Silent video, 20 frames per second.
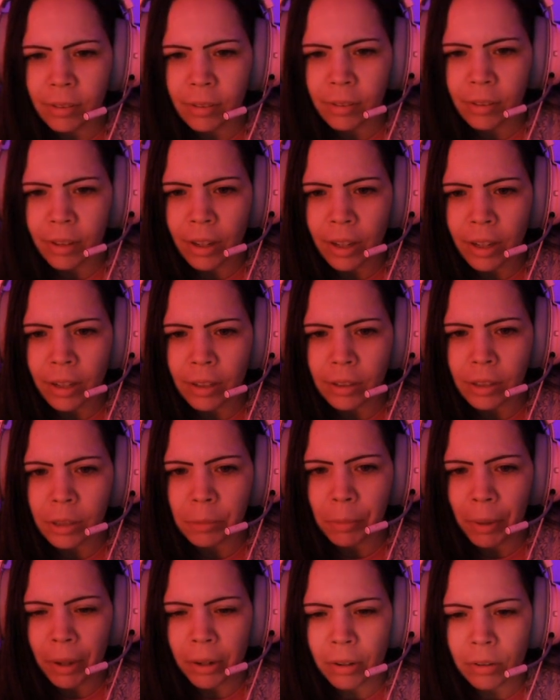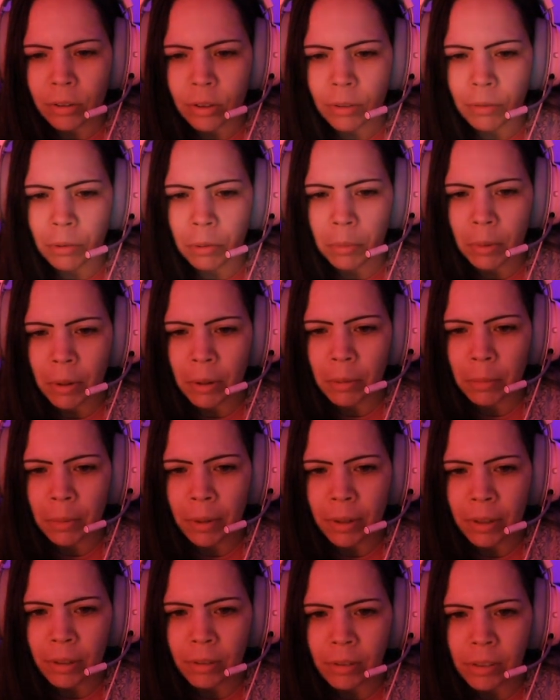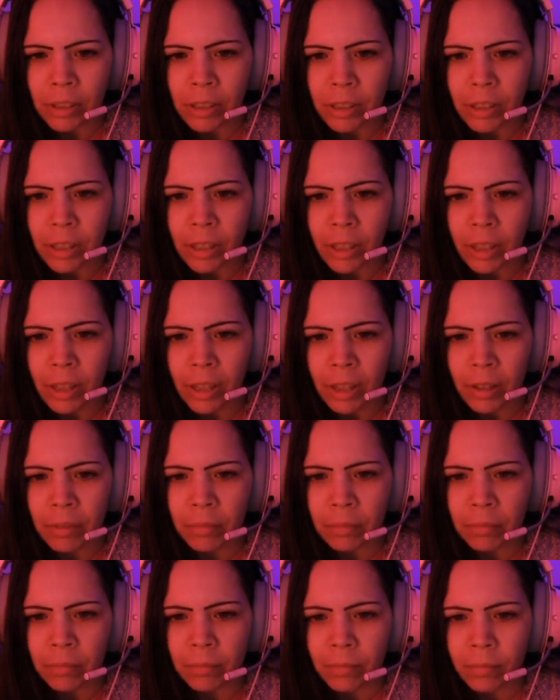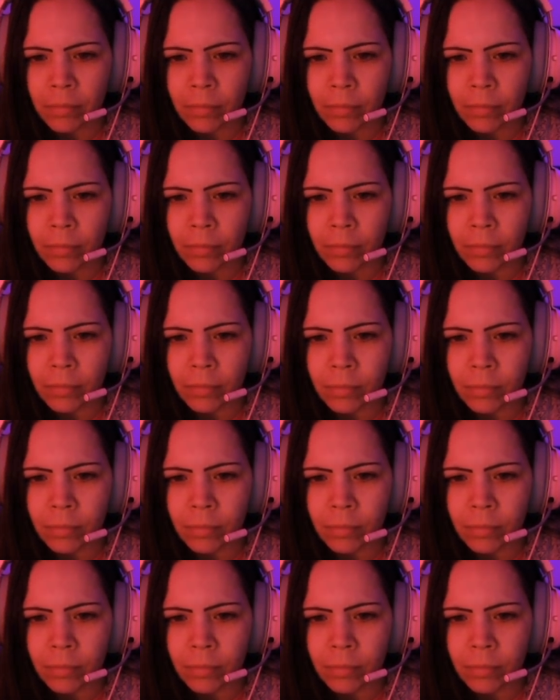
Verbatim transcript: I hear spiders everywhere, but I don't see them.